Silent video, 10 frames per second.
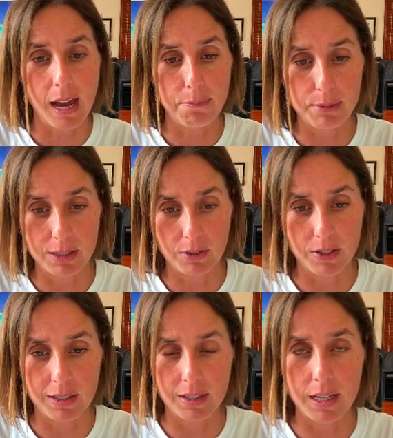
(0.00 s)
app is
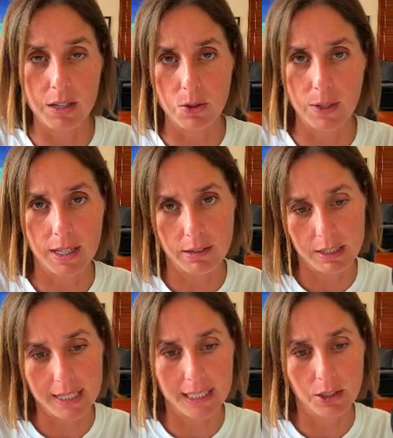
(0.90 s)
obviously to
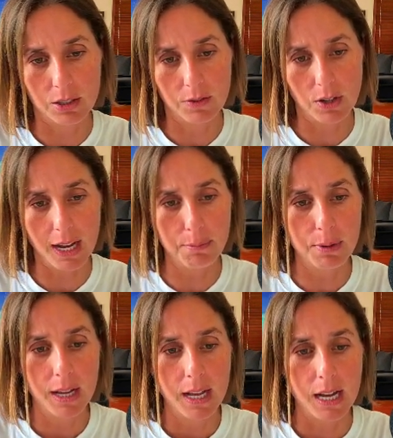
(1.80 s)
encourage downloads of your app,
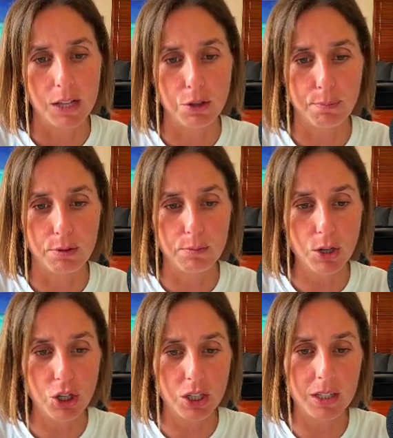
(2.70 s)
and the
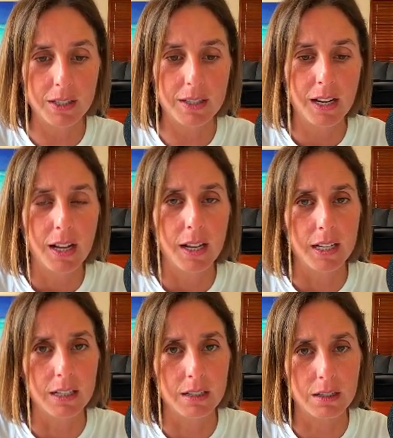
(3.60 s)
promotions
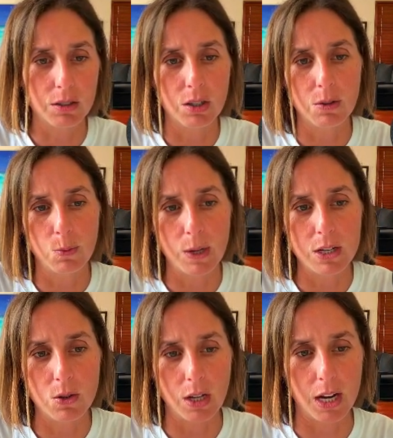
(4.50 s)
is, you know, where
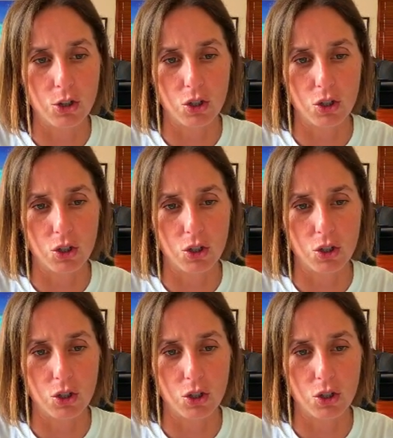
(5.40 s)
you can